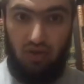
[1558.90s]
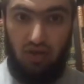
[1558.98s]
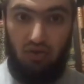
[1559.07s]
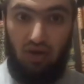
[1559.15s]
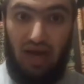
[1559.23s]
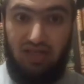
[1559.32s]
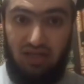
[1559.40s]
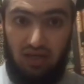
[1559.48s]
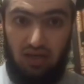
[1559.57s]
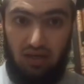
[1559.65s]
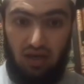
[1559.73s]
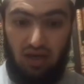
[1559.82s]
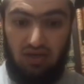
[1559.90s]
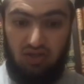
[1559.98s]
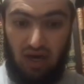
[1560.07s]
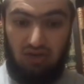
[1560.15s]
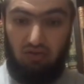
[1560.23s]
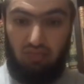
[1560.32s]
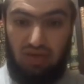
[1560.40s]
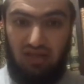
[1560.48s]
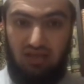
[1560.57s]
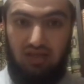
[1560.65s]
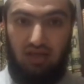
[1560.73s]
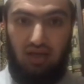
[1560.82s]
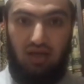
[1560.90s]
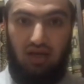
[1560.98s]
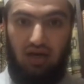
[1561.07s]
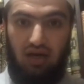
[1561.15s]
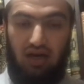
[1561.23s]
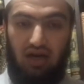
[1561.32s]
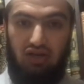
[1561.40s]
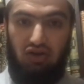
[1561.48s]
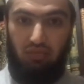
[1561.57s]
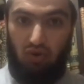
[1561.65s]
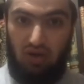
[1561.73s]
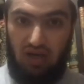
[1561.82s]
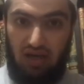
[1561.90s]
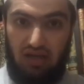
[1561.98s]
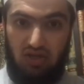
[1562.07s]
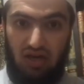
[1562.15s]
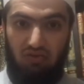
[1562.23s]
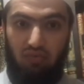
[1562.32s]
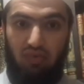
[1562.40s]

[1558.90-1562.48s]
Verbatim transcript: in your action. Try to build a uh, community, try to